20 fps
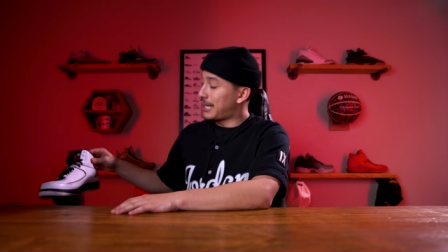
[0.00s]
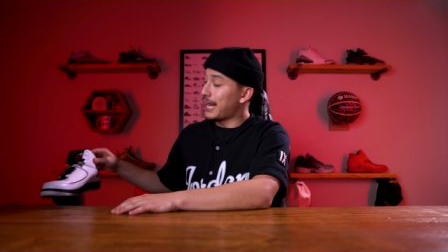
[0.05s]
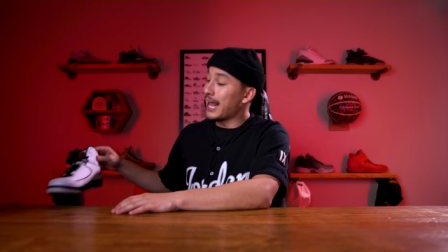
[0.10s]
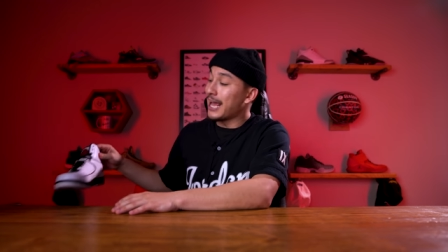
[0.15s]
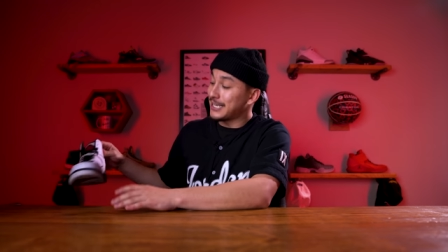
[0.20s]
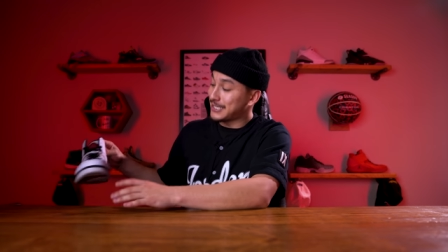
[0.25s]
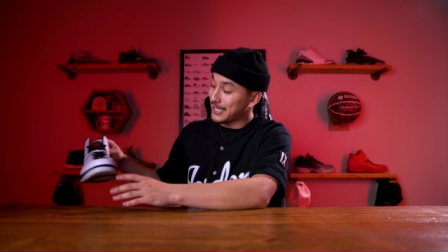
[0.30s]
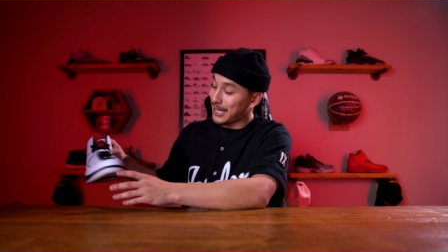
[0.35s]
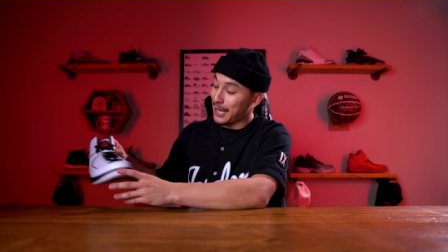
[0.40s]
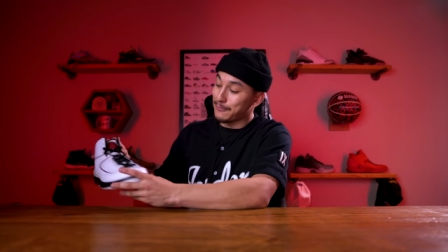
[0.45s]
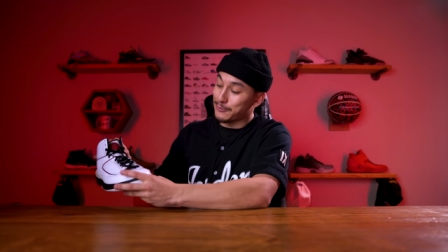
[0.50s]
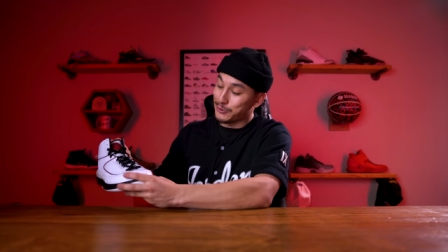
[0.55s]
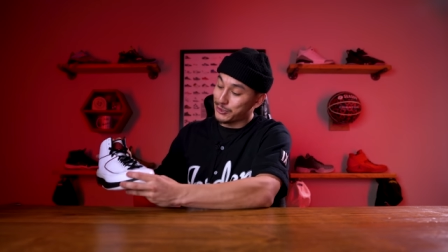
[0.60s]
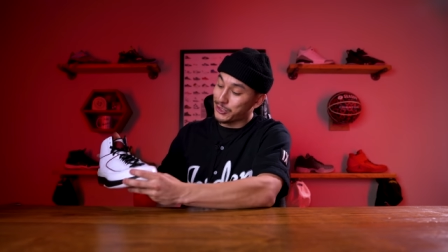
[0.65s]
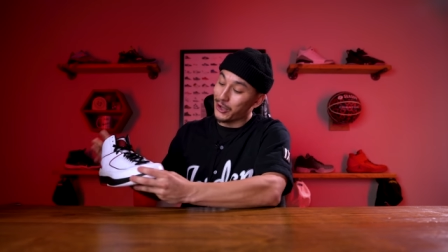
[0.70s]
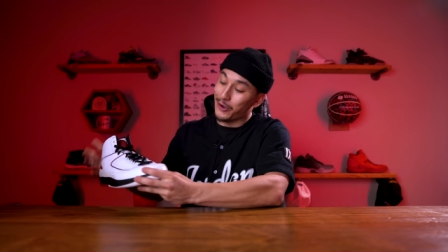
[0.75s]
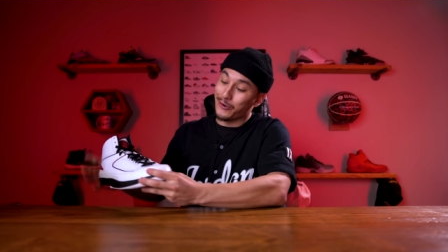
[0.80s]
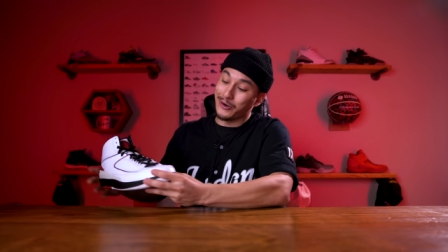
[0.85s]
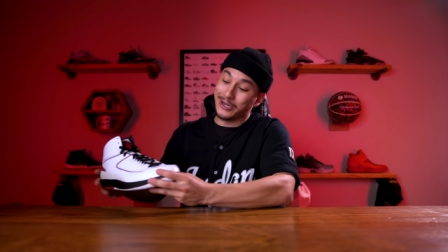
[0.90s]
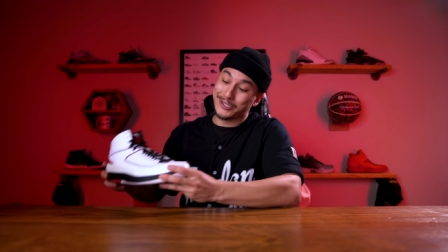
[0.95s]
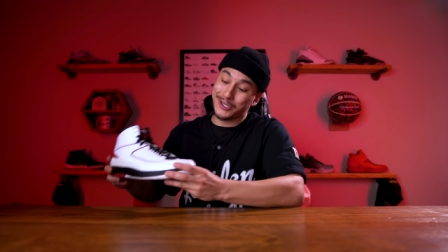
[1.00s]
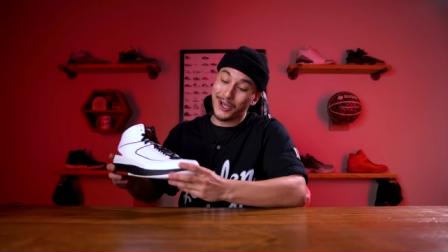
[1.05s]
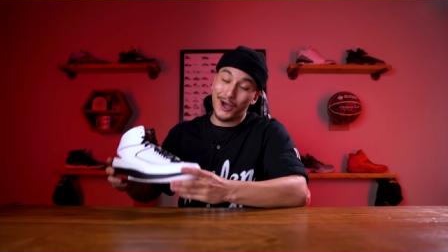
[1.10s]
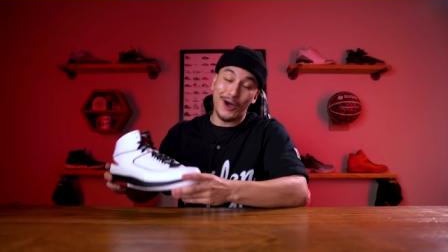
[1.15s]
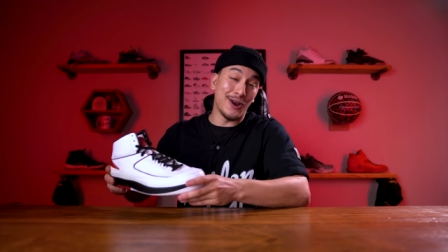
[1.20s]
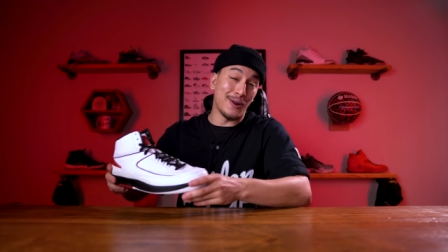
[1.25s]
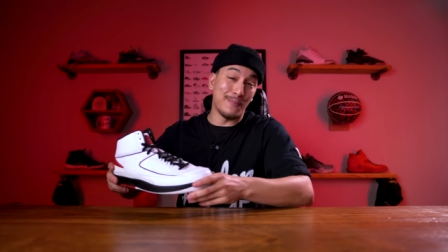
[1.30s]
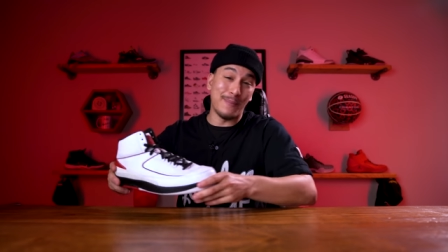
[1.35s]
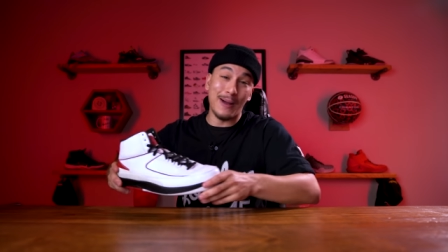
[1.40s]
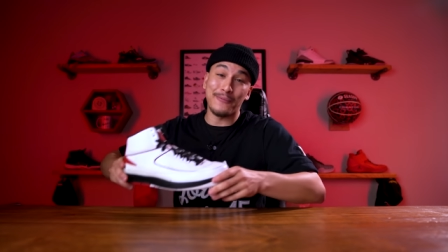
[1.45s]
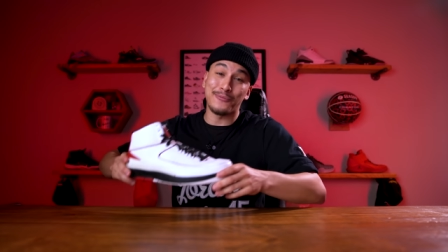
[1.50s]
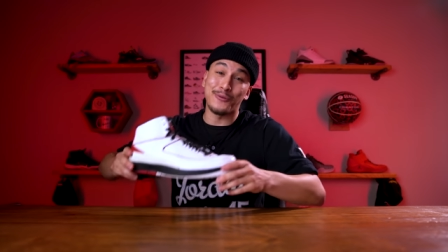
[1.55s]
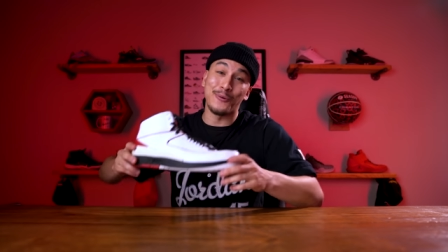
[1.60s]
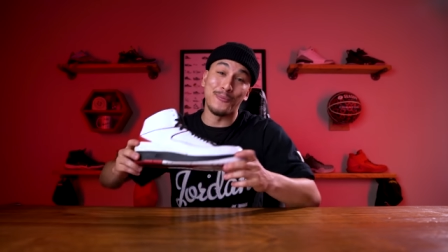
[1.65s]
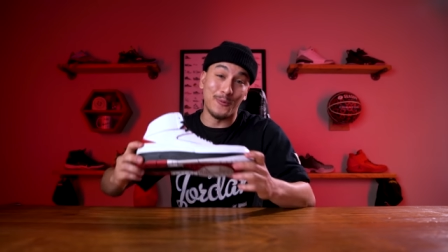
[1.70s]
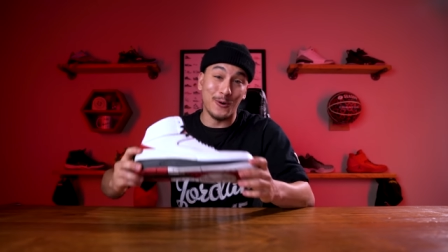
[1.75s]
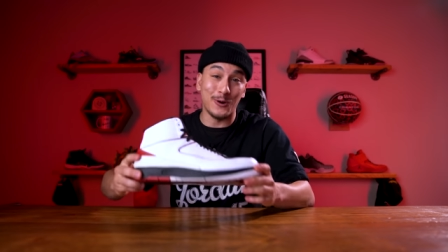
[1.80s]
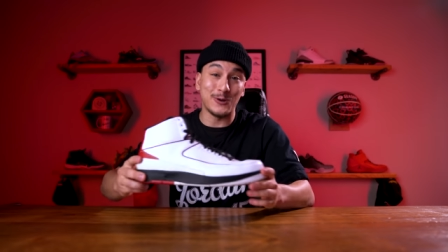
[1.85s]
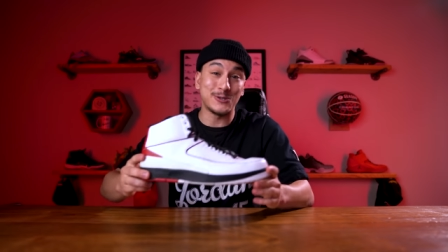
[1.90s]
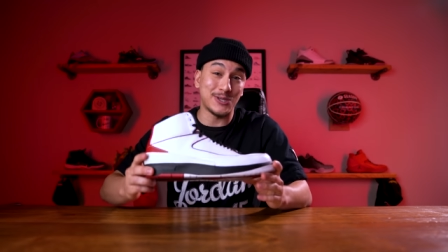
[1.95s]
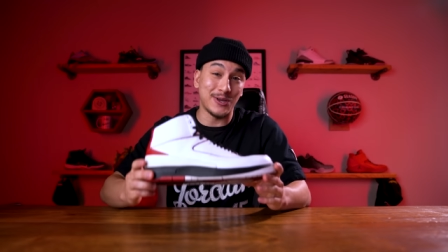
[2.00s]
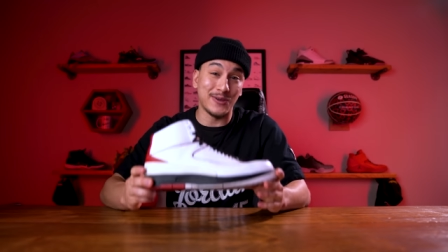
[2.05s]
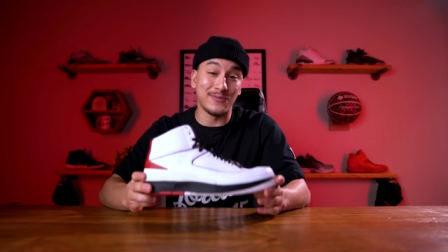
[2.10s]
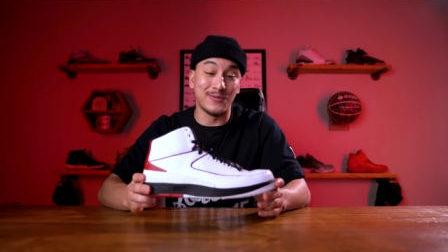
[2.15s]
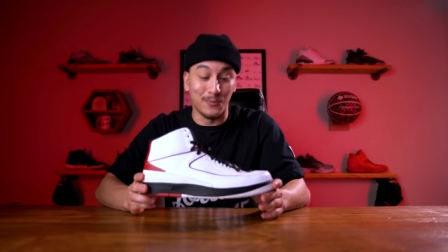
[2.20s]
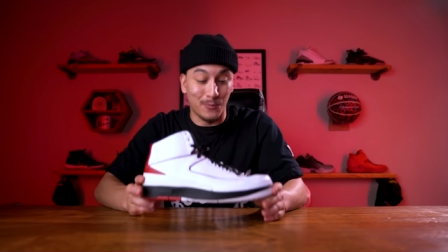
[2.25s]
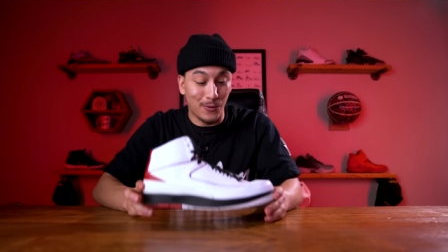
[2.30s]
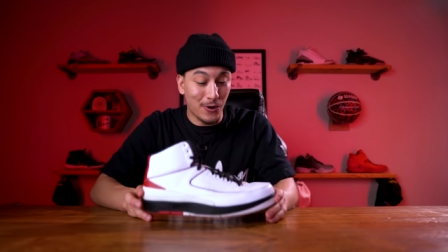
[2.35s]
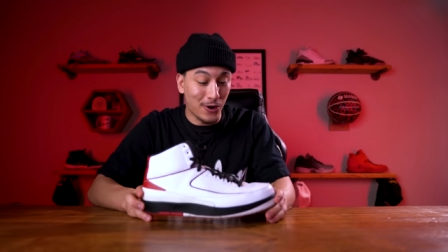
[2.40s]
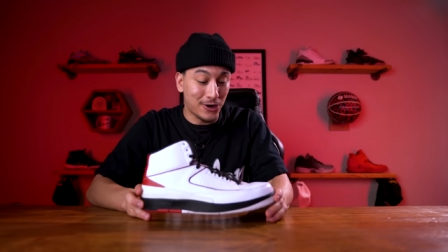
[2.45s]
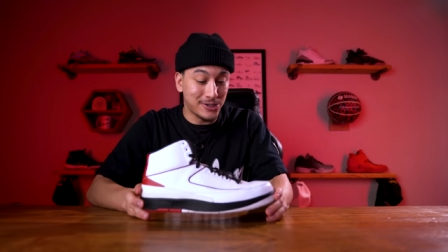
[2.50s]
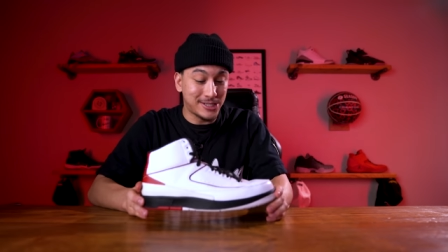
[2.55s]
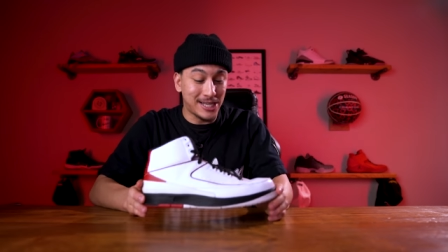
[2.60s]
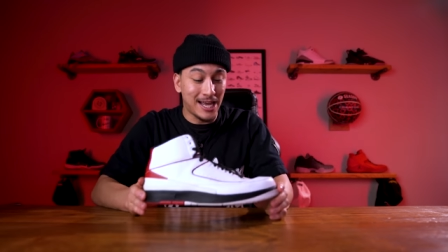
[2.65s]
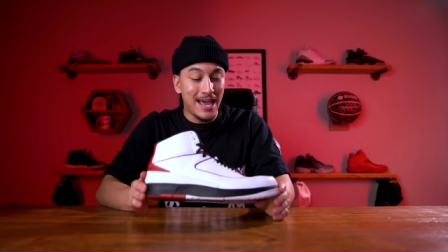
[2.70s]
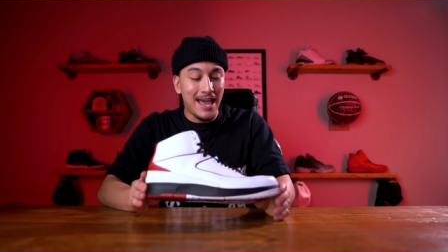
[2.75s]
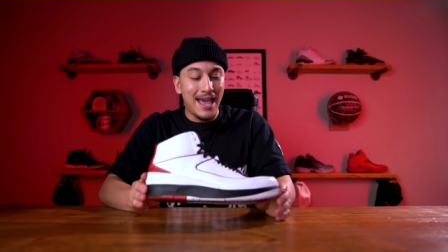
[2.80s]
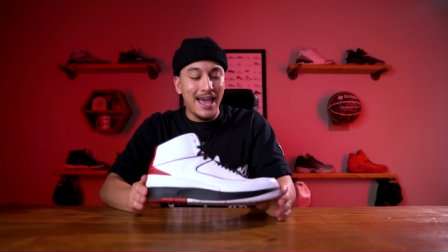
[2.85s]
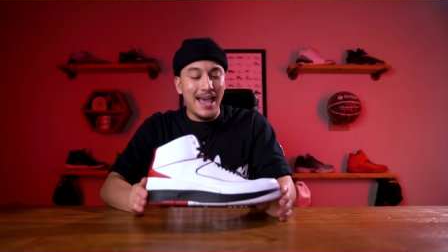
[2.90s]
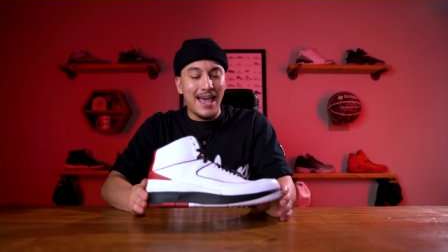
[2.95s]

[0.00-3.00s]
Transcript: today's episode is all about the worst of the worst.